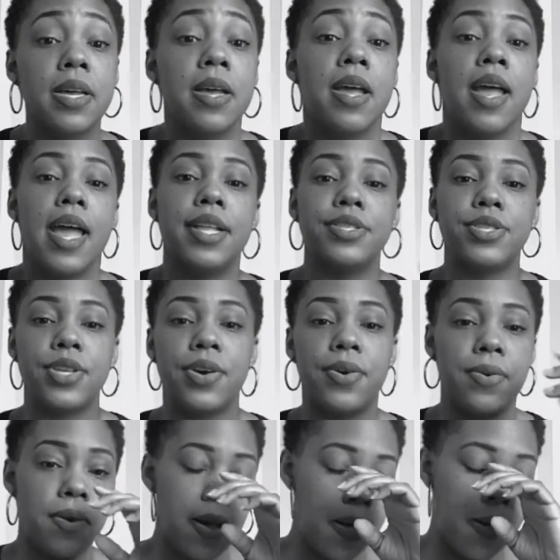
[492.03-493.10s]
And
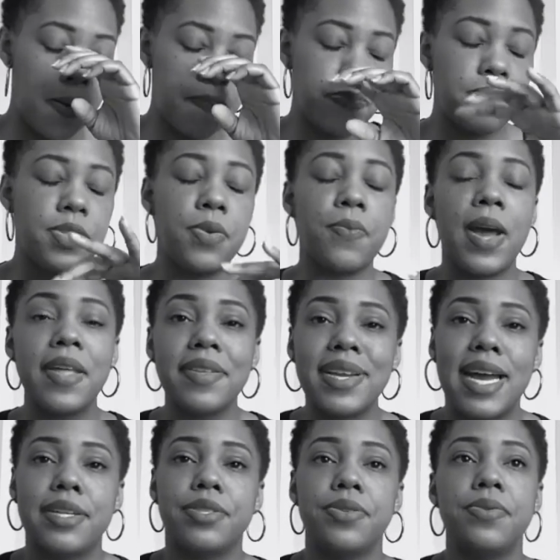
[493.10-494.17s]
so the way that
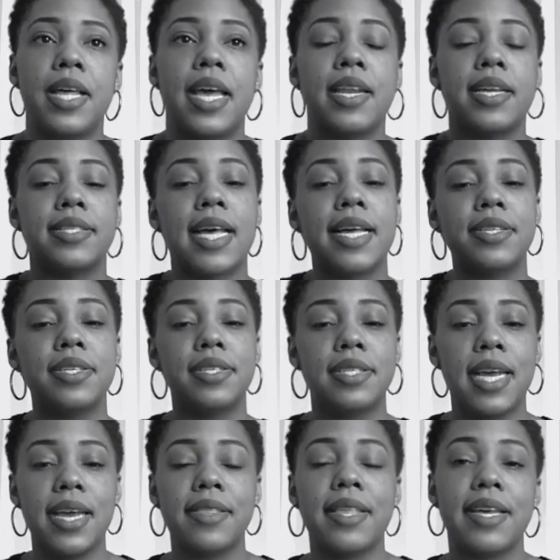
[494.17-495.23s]
I do that is I just
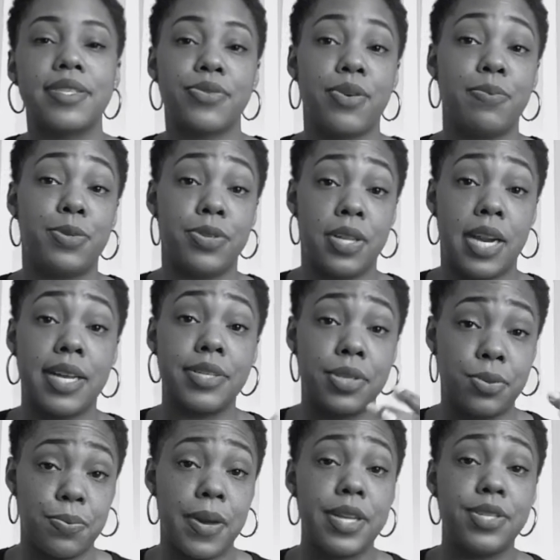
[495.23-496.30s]
take that scripture that I just
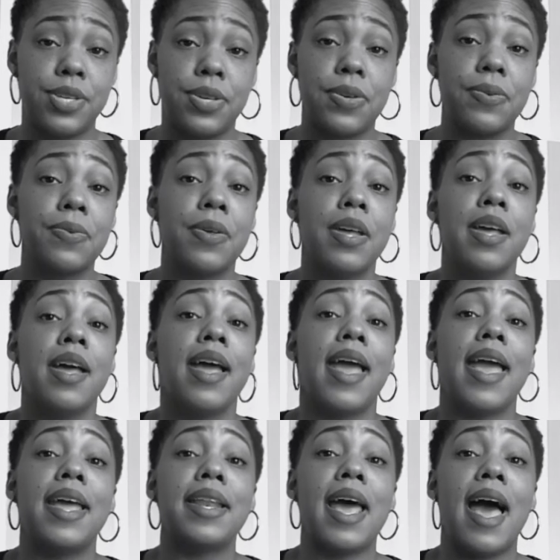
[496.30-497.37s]
read to you,
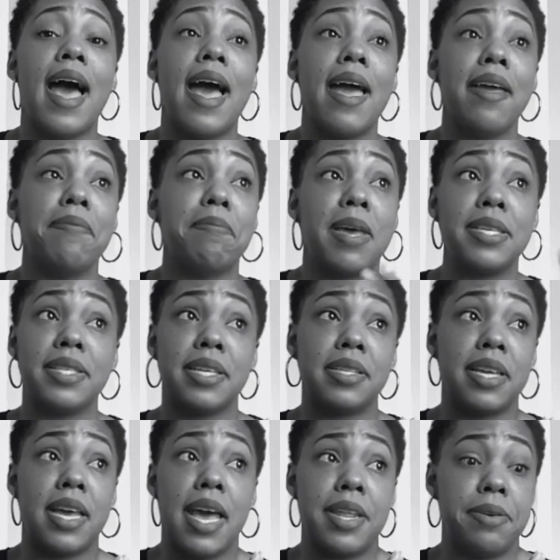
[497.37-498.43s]
and I basically
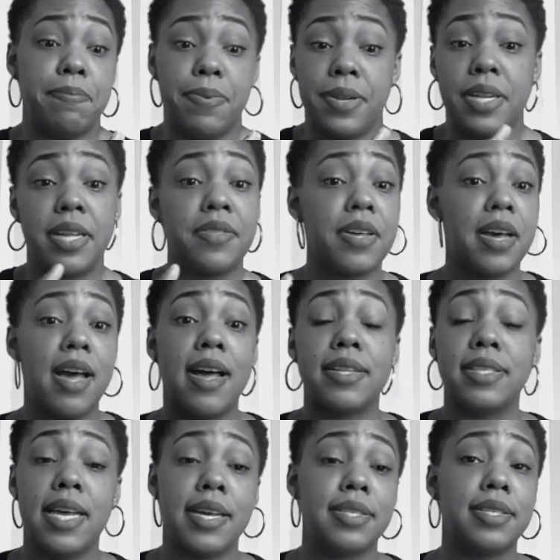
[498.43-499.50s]
kind of put it in the
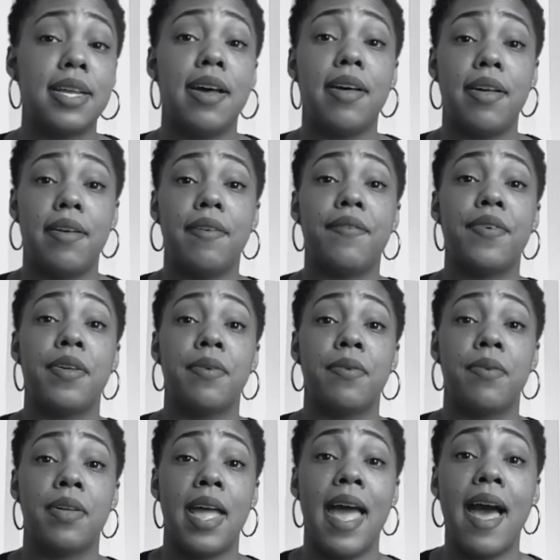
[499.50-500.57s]
context of
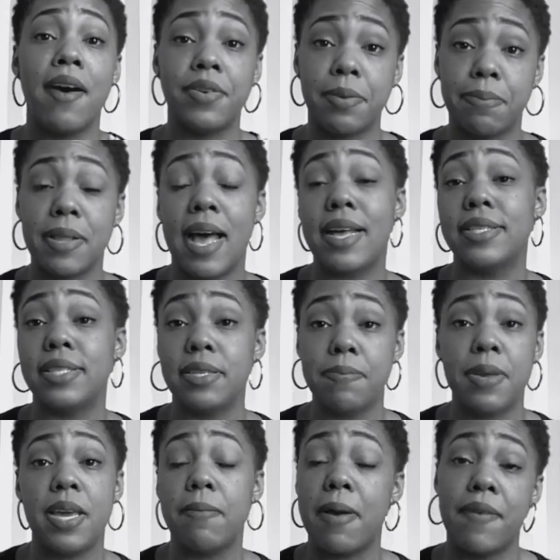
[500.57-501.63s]
how it applies to
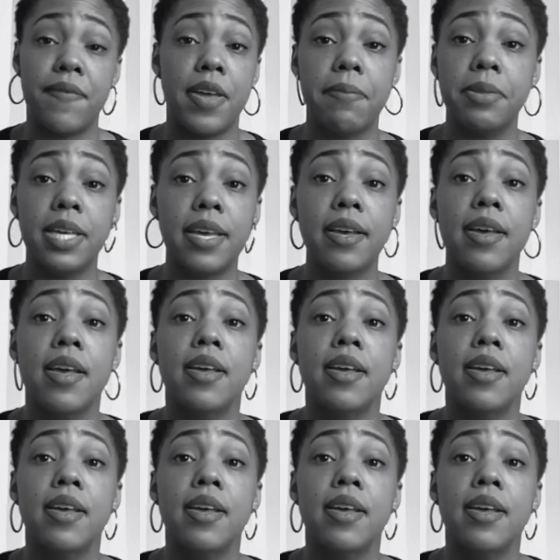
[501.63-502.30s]
me and my family.